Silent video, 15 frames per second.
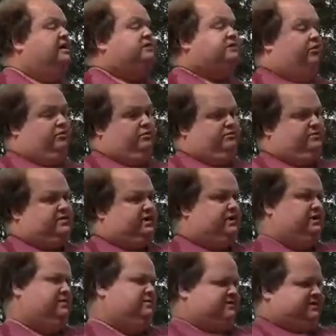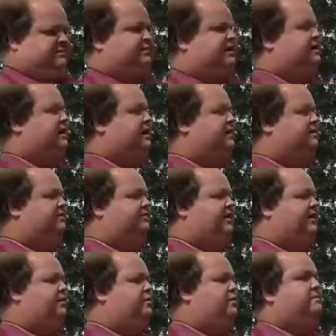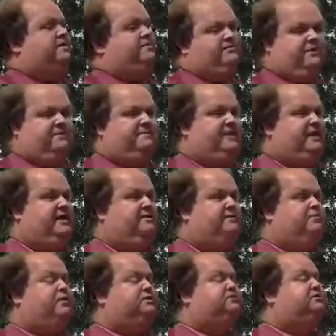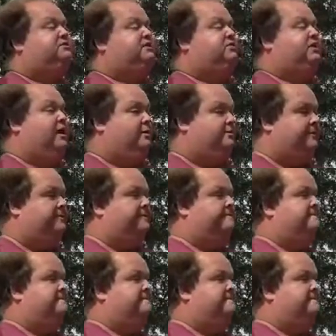So they separated out the violent women from the ones that they could help.